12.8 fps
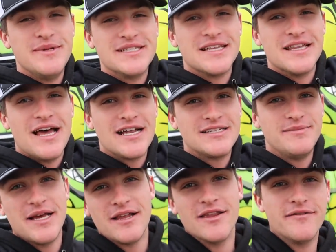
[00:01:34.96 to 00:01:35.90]
means a lot to
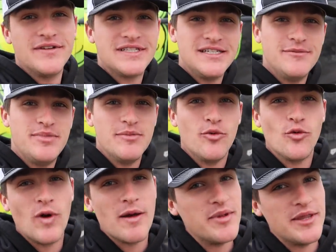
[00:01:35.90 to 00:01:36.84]
me. I love to see people
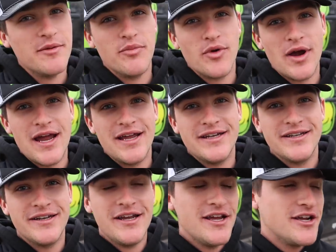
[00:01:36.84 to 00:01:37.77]
repping the brand
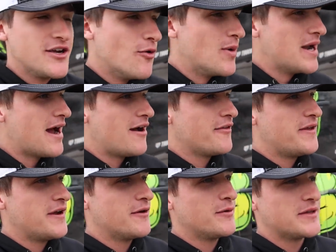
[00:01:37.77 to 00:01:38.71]
and going out
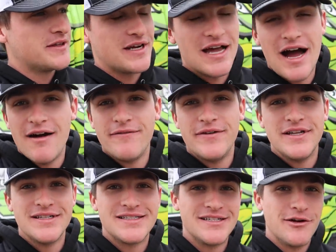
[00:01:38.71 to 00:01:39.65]
there with the
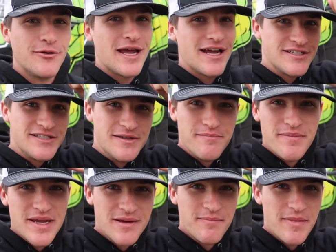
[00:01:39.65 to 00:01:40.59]
confidence to go catch them
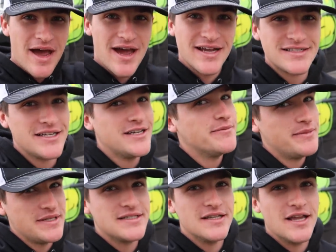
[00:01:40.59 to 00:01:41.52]
big bass. It
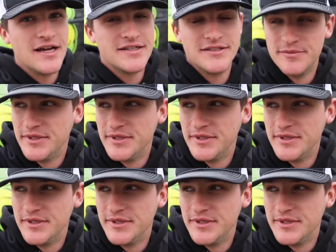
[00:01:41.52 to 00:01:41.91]
means a lot to